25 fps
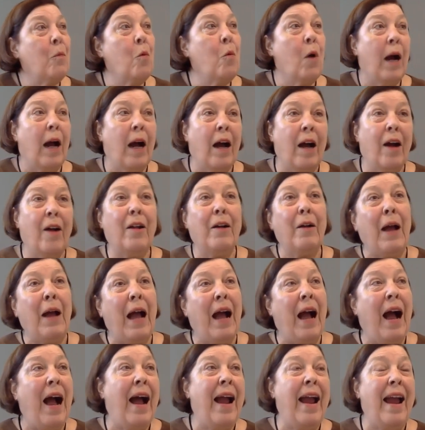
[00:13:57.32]
Well,
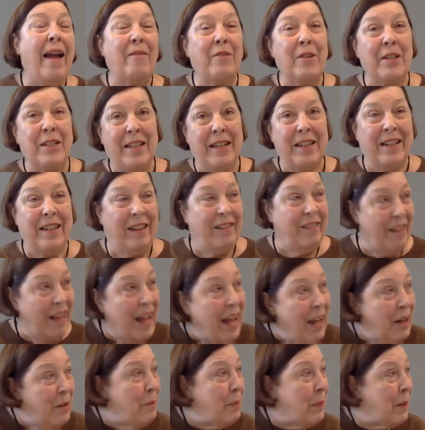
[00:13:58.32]
I haven't seen a
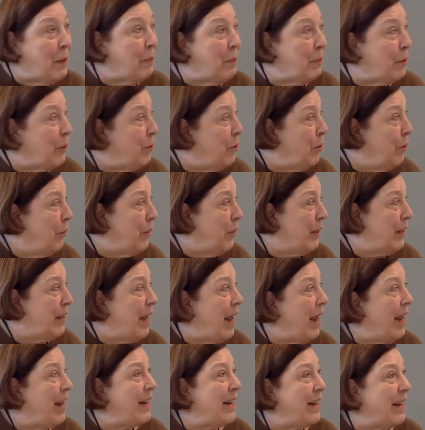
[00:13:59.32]
lot of people doing
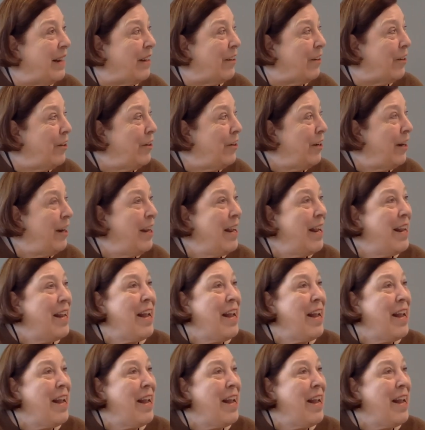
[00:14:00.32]
that here,